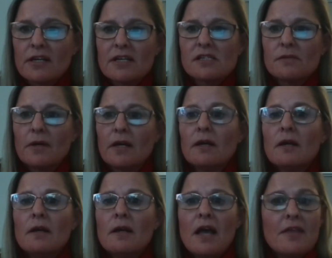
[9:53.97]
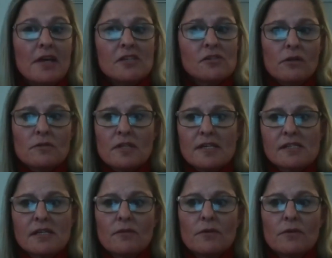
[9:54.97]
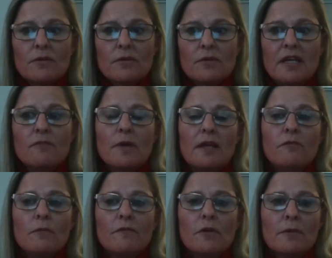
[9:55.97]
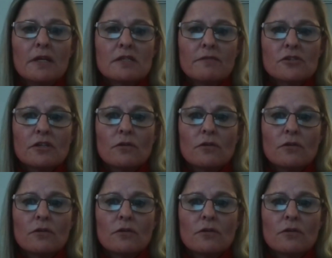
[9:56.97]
And that's not, as I said, with any form of human intervention at all.